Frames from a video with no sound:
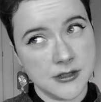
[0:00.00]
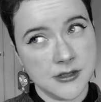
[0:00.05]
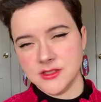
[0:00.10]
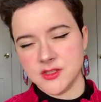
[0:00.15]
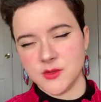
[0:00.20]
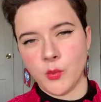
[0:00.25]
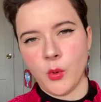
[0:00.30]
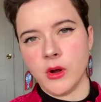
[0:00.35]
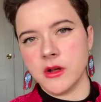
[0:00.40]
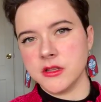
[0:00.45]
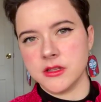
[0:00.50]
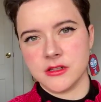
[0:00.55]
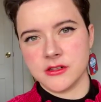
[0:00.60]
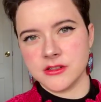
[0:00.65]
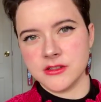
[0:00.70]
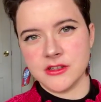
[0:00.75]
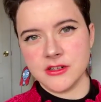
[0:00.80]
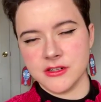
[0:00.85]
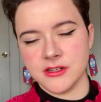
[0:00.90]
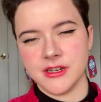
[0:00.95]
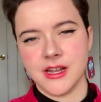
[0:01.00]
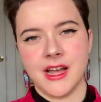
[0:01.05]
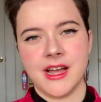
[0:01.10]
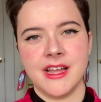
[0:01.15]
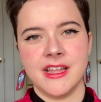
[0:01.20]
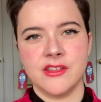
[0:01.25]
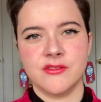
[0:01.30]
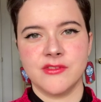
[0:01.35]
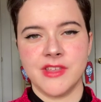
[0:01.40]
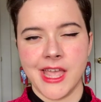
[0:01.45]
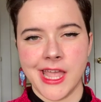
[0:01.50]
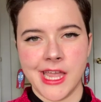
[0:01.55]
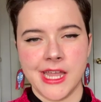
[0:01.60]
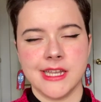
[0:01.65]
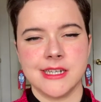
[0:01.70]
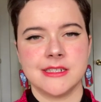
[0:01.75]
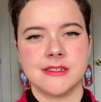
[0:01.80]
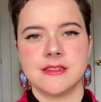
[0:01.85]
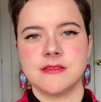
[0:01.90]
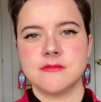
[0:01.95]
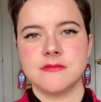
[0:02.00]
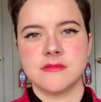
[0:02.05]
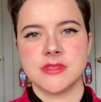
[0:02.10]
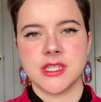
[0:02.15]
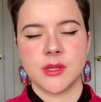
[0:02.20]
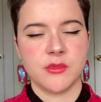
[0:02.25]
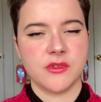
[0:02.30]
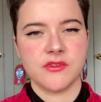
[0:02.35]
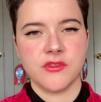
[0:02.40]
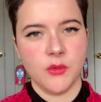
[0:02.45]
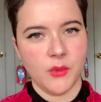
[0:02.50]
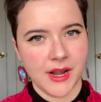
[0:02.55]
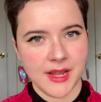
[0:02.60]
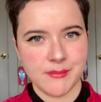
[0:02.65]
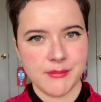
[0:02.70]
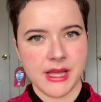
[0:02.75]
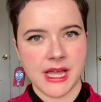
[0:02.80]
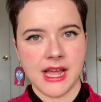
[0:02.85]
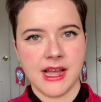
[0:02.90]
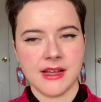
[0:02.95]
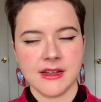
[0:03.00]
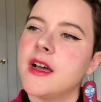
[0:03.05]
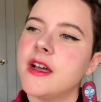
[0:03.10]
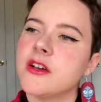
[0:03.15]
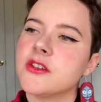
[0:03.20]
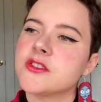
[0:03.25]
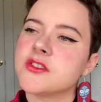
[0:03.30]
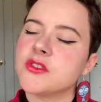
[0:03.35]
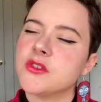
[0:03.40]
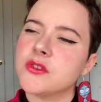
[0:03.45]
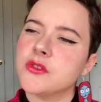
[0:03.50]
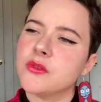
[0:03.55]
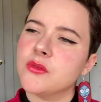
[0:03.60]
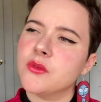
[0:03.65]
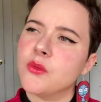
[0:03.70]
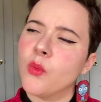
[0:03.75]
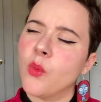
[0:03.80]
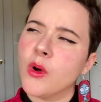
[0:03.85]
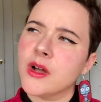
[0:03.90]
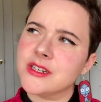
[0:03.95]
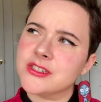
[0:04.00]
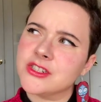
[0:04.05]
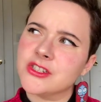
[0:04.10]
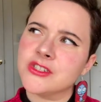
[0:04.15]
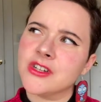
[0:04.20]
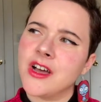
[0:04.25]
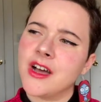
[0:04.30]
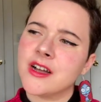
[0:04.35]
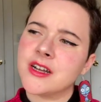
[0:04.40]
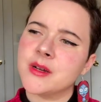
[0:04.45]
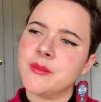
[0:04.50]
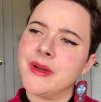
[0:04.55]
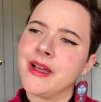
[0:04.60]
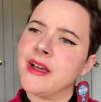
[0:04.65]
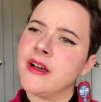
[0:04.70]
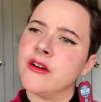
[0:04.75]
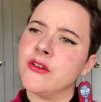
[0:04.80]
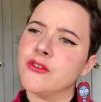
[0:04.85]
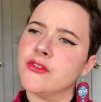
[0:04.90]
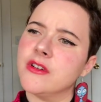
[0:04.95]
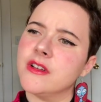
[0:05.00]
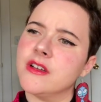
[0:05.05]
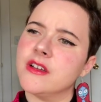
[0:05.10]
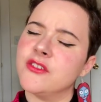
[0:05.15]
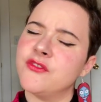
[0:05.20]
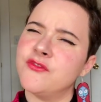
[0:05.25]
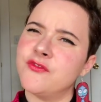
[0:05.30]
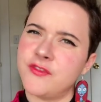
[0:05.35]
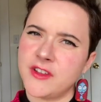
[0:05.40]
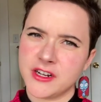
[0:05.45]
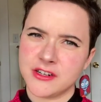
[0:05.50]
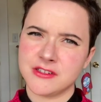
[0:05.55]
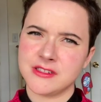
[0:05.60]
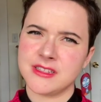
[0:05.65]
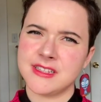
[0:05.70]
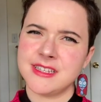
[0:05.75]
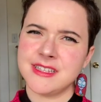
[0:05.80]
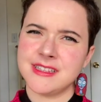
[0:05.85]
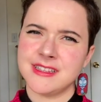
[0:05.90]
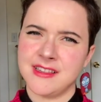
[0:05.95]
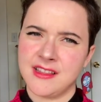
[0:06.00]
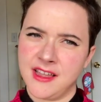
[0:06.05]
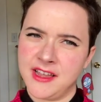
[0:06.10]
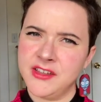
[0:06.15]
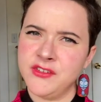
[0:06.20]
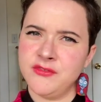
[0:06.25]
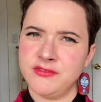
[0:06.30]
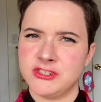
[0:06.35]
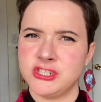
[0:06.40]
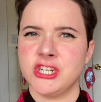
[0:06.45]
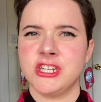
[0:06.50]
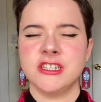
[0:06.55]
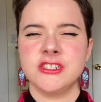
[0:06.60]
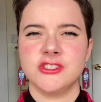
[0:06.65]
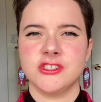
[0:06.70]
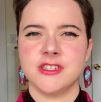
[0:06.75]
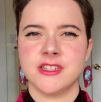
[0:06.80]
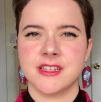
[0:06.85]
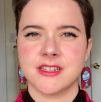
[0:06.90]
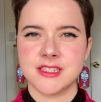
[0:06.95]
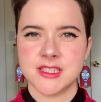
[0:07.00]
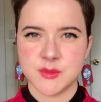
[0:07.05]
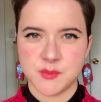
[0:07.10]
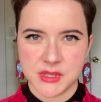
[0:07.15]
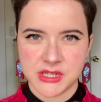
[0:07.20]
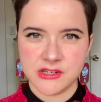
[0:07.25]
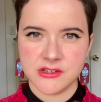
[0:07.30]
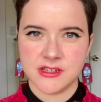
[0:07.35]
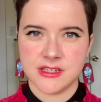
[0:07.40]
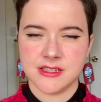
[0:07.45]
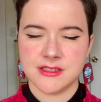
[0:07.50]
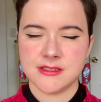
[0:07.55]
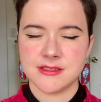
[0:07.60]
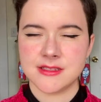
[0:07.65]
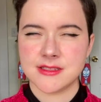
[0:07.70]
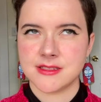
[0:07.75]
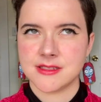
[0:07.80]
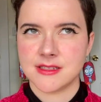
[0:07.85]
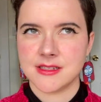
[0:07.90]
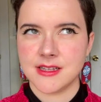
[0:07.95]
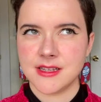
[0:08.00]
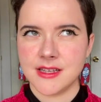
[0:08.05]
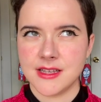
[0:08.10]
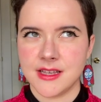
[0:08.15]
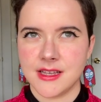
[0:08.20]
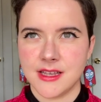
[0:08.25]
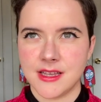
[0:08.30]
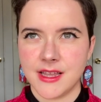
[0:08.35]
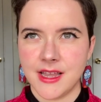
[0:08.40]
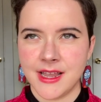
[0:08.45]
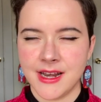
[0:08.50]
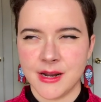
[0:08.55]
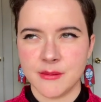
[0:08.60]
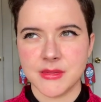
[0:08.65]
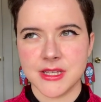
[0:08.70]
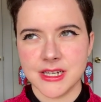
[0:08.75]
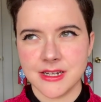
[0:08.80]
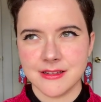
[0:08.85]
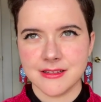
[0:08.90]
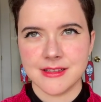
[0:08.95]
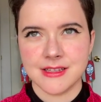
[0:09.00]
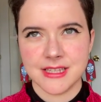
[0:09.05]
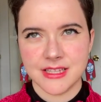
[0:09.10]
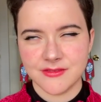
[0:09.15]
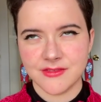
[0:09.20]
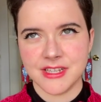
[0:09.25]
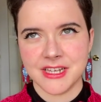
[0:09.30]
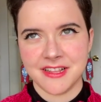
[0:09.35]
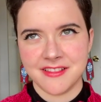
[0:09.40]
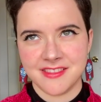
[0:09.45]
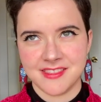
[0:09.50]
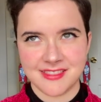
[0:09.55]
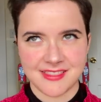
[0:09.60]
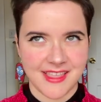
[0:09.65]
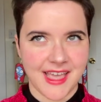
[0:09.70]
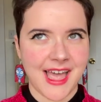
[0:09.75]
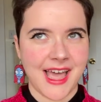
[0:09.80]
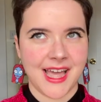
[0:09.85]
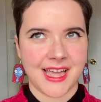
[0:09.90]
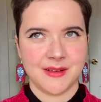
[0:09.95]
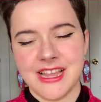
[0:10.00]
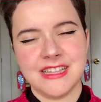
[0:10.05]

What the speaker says: Spoiler alert, I've gained some of the weight back. I also want to talk about a fairly life-changing experience, and I'm gonna leave it at that.